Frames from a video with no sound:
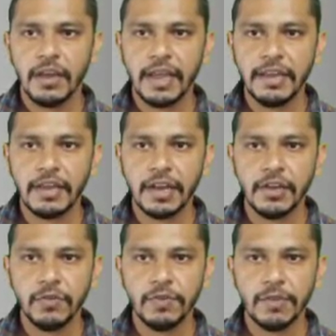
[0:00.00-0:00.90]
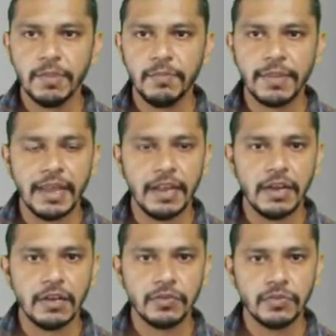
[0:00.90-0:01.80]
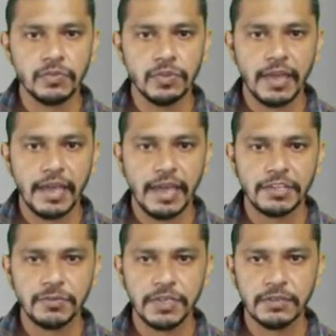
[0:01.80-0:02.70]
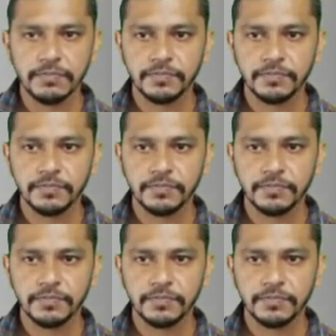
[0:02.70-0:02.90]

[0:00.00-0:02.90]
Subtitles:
line inclined to VP parallel to HP.